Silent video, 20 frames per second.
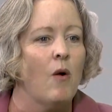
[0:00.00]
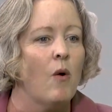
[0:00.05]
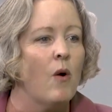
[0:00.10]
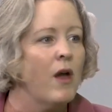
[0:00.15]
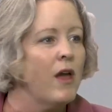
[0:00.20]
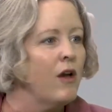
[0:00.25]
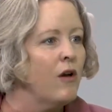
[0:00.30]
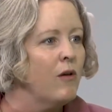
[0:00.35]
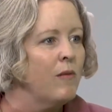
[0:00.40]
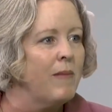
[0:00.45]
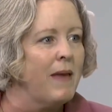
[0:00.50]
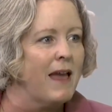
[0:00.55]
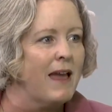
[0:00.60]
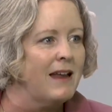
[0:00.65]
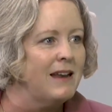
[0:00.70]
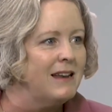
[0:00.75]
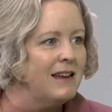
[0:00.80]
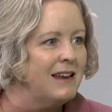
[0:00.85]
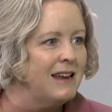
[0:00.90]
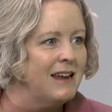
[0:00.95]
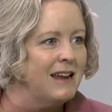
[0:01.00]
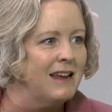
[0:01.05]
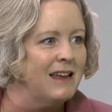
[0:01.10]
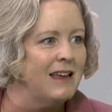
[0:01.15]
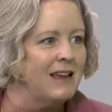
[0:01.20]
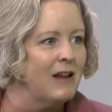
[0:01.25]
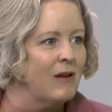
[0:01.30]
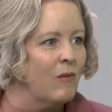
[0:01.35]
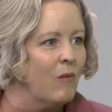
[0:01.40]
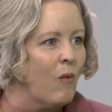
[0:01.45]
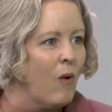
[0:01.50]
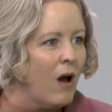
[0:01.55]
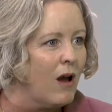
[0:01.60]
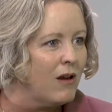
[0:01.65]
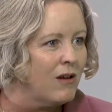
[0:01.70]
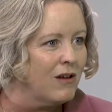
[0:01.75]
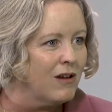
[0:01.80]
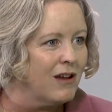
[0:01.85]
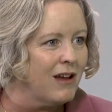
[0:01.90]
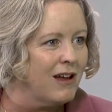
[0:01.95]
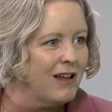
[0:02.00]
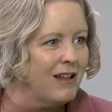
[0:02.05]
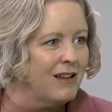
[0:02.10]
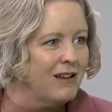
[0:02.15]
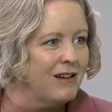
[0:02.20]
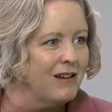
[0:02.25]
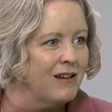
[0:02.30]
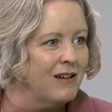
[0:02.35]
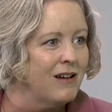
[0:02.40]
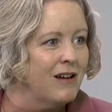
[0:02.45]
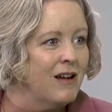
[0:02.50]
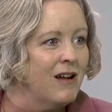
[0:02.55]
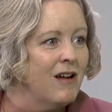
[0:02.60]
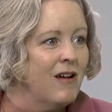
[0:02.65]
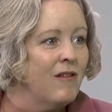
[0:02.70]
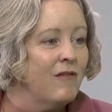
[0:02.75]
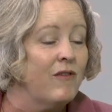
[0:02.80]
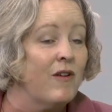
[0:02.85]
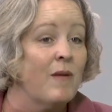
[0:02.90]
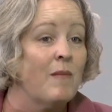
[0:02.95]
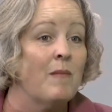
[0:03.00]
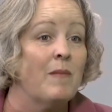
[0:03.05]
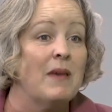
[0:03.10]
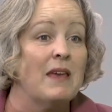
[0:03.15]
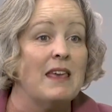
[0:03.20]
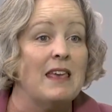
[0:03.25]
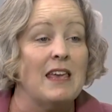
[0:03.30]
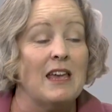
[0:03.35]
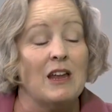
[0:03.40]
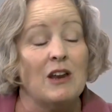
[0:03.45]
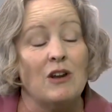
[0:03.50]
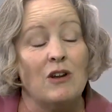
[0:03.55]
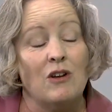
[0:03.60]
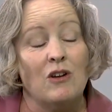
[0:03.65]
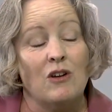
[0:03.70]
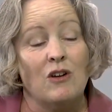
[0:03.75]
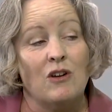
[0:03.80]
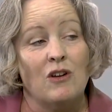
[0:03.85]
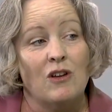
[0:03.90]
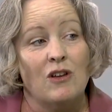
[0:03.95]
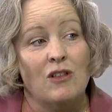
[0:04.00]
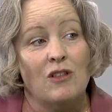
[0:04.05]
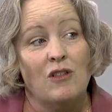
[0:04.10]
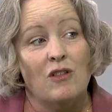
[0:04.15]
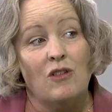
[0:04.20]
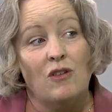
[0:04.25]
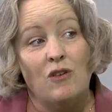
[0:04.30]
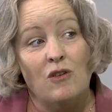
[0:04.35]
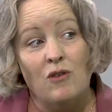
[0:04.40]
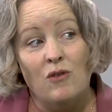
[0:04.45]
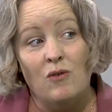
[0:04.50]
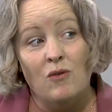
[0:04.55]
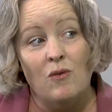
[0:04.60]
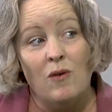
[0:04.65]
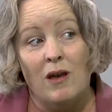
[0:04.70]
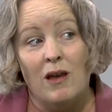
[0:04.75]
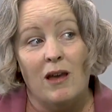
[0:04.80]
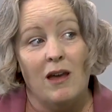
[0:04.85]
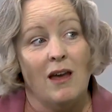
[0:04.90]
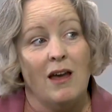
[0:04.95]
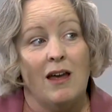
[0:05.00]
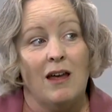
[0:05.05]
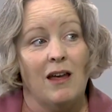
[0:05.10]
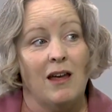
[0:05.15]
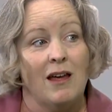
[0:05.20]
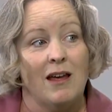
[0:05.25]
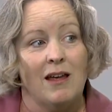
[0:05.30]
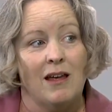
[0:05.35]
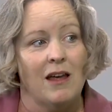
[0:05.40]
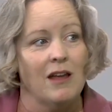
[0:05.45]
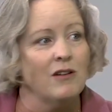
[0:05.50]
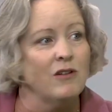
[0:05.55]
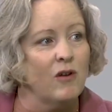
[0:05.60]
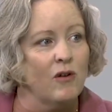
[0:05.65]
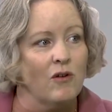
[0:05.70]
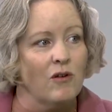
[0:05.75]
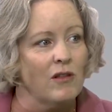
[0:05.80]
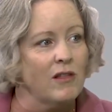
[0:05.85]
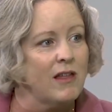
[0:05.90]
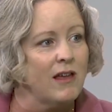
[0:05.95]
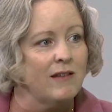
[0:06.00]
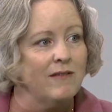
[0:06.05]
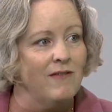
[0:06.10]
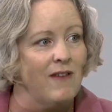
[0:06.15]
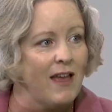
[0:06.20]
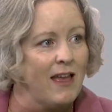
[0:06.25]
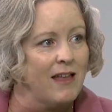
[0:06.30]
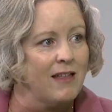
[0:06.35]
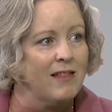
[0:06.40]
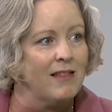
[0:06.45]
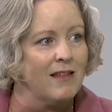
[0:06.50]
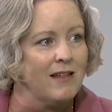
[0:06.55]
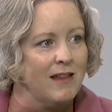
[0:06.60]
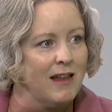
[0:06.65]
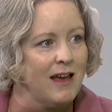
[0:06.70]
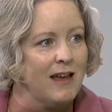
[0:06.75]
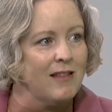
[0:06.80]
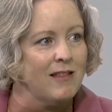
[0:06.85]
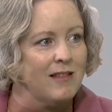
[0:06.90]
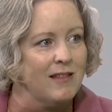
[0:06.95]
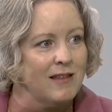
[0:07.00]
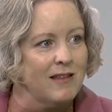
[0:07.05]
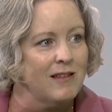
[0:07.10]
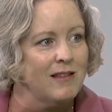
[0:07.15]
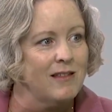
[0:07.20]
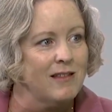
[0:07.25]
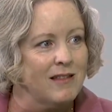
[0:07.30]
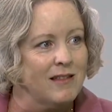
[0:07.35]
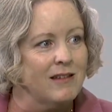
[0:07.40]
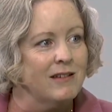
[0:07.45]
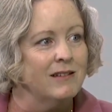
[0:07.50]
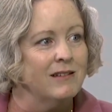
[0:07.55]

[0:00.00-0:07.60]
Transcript: oil painting and watercolor, from beginner to adult advanced classes.